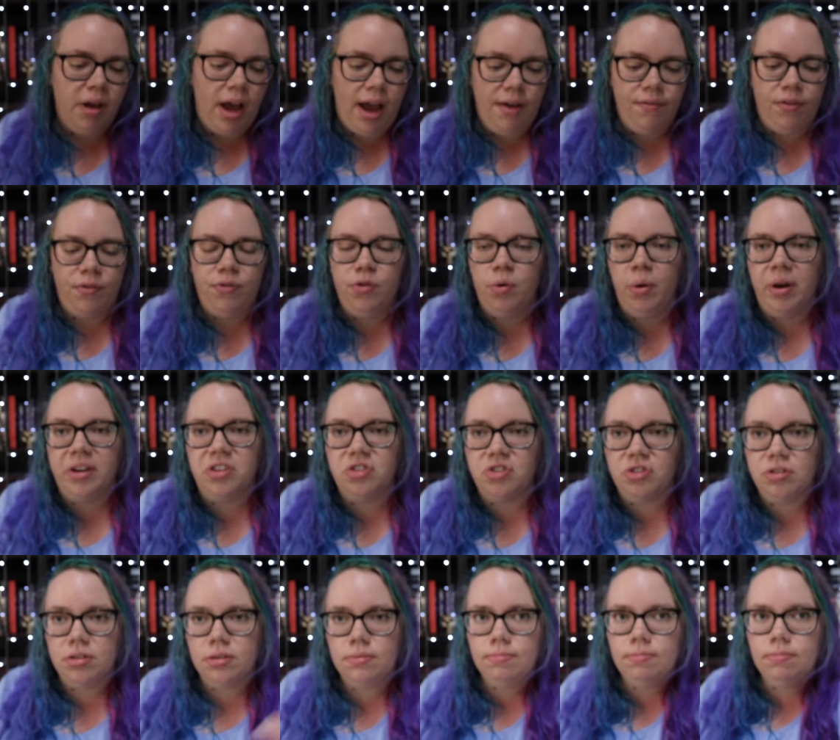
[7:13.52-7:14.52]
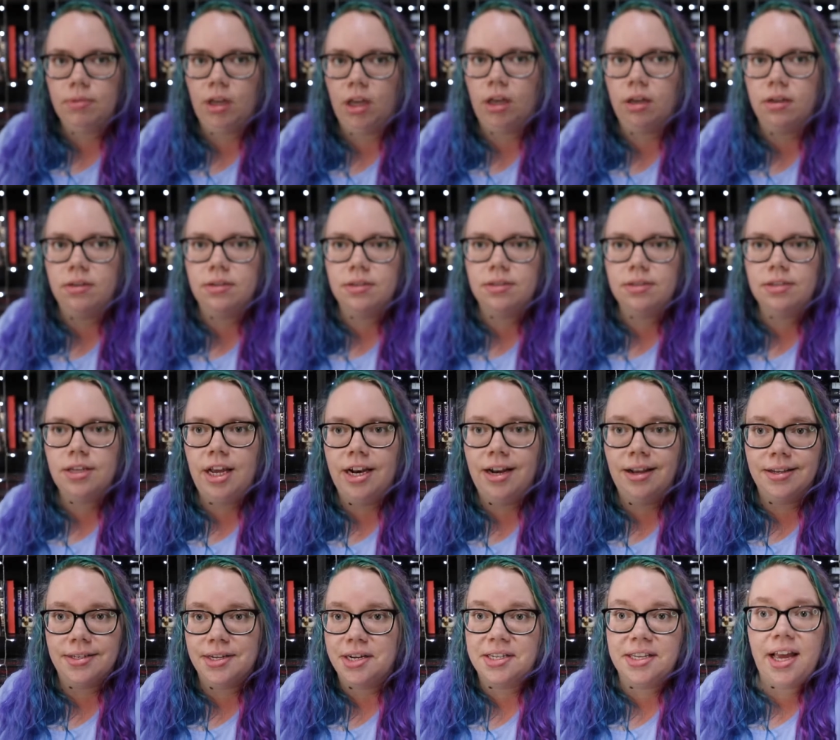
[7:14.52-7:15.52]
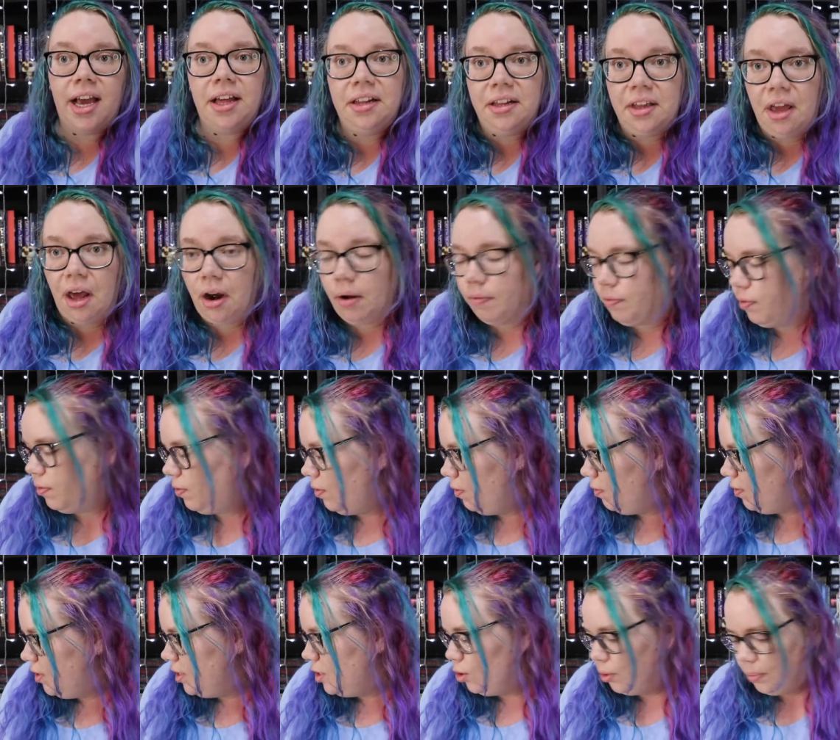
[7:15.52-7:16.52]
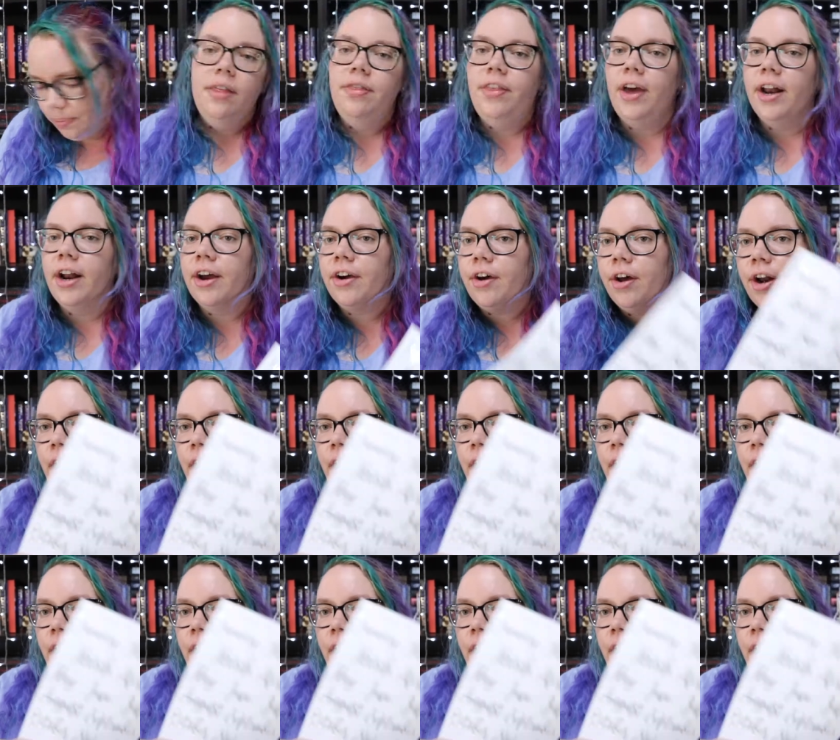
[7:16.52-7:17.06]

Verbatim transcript: I have a few extras because it doesn't exactly add up for 52. Then I got